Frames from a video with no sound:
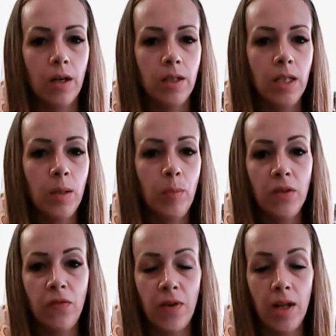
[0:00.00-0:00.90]
Deeply
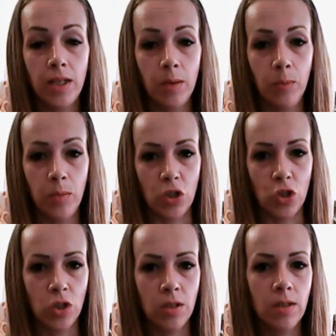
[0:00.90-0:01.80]
felt
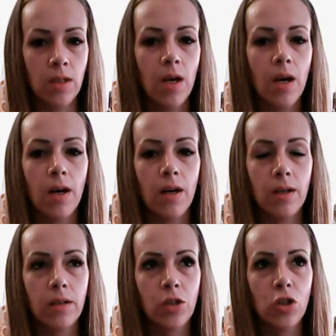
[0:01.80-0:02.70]
ambitions
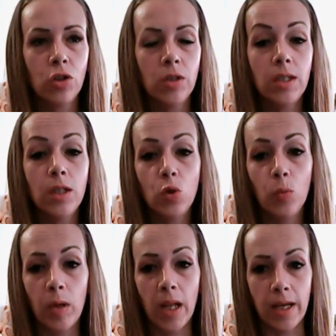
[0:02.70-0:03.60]
turned into
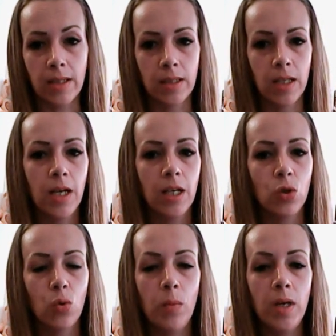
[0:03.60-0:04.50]
plans to
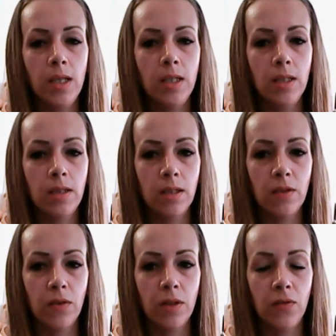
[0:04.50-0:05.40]
make these
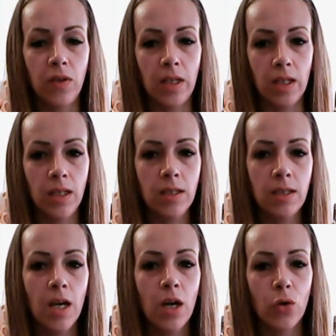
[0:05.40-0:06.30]
feelings
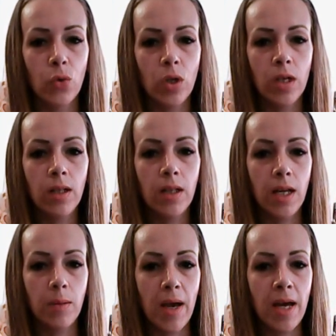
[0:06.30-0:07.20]
real
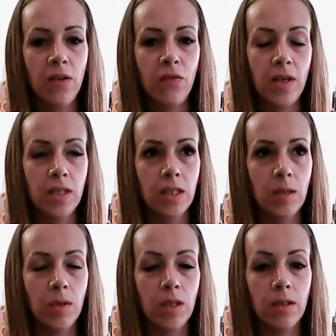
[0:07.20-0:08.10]
and manifest them
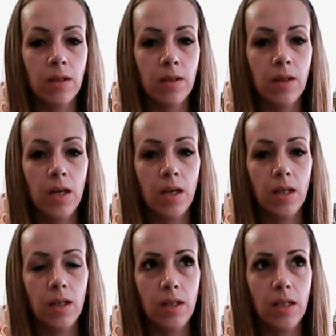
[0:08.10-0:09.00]

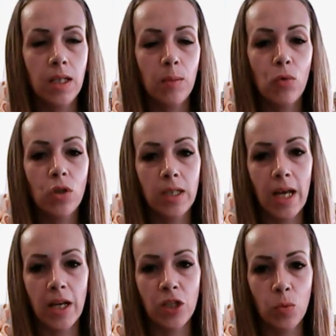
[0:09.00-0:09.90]
in a more
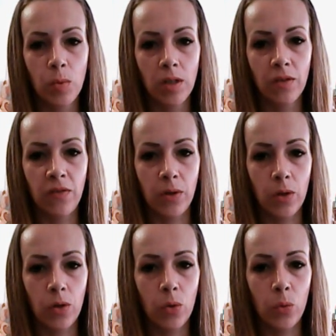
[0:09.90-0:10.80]
tangible
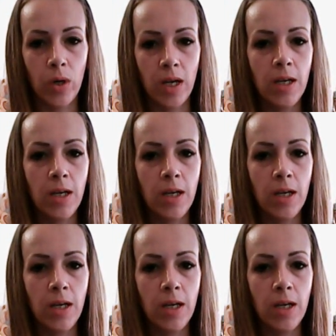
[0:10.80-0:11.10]
way,